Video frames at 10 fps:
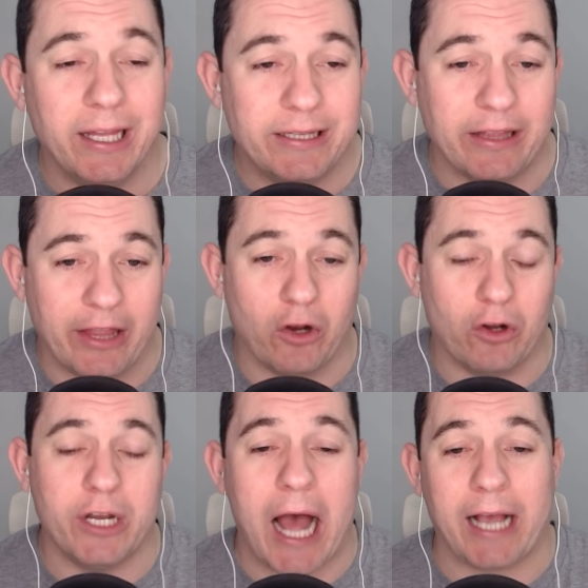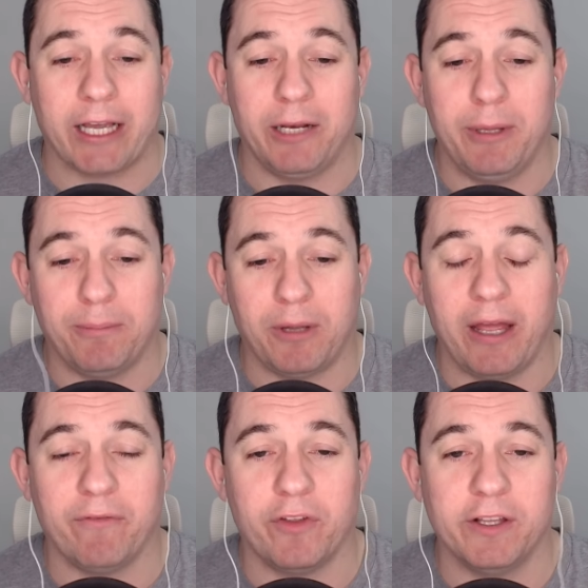that they're not going to be
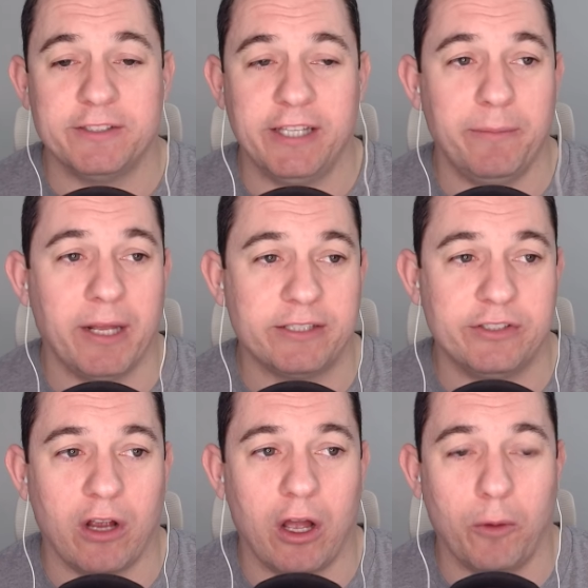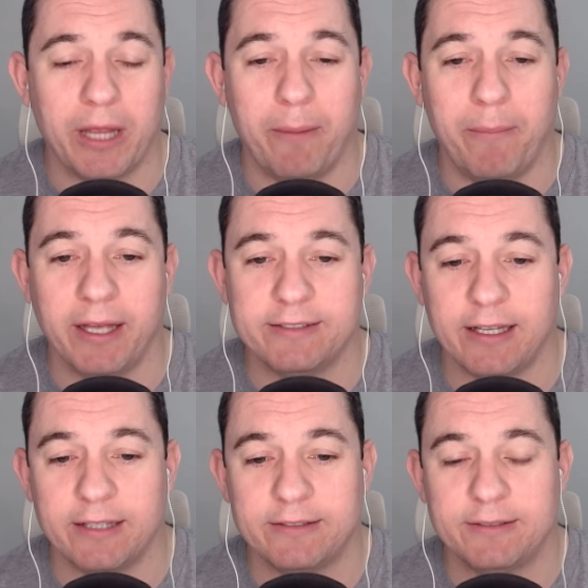playing for this team next year. I hope that makes
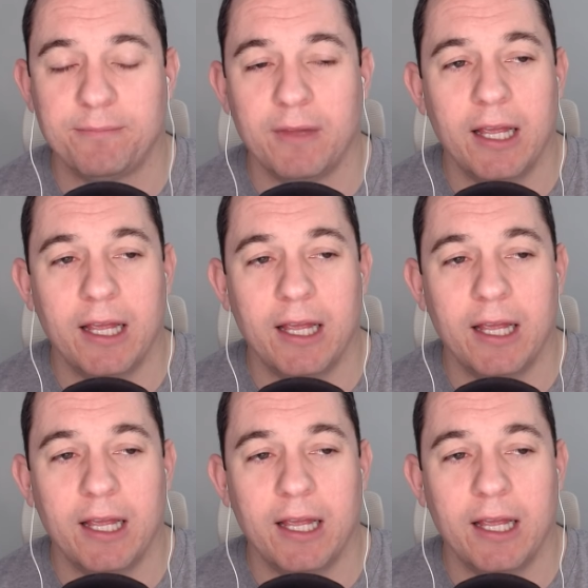sense.